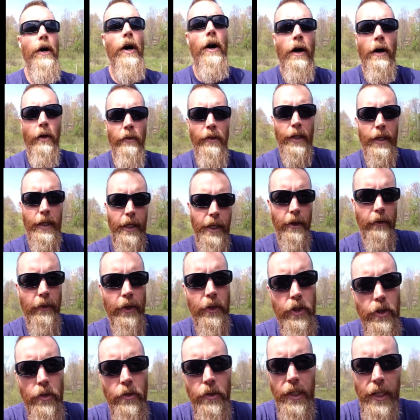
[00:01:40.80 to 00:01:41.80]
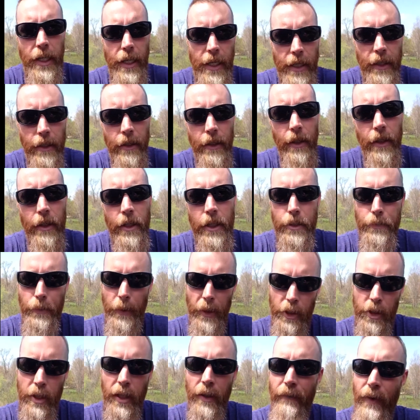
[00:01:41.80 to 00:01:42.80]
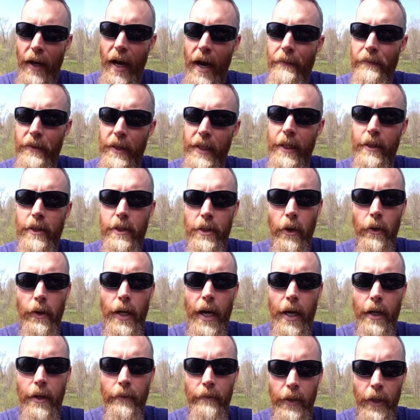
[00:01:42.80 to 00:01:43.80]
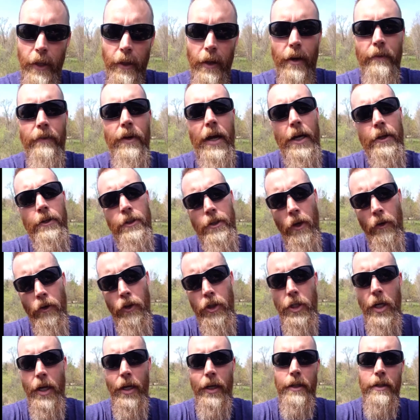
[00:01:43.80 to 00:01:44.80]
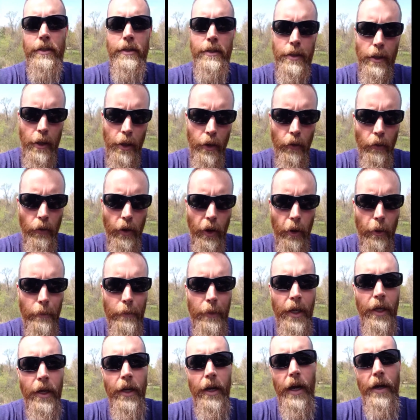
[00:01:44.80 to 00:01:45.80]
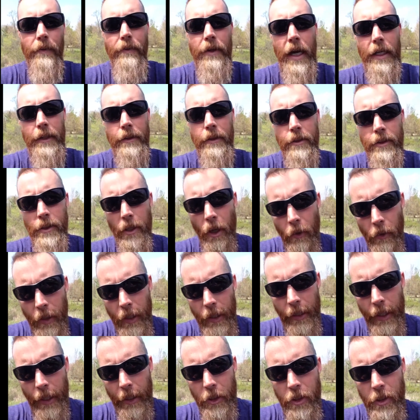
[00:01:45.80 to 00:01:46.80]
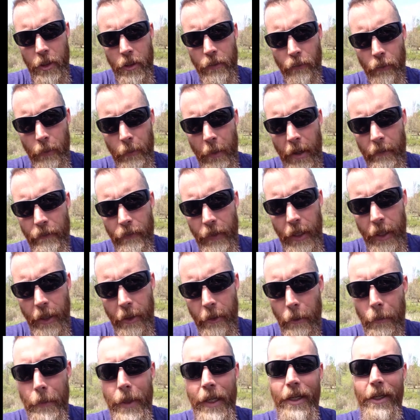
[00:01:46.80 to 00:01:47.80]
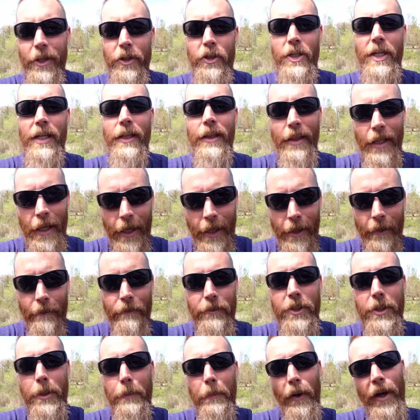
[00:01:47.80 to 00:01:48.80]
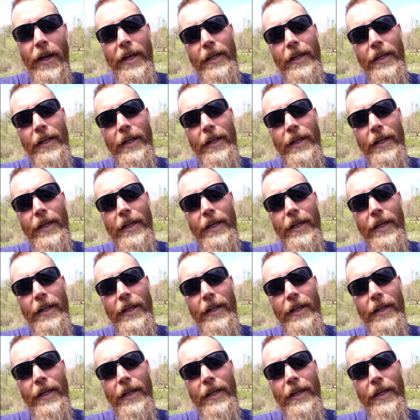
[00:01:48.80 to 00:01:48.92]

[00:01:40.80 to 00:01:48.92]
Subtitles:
of all the gear that you need, especially if I have to get towed out of here? I've got tow chains, tow rope, I've got the tow connections for my vehicle because she loves to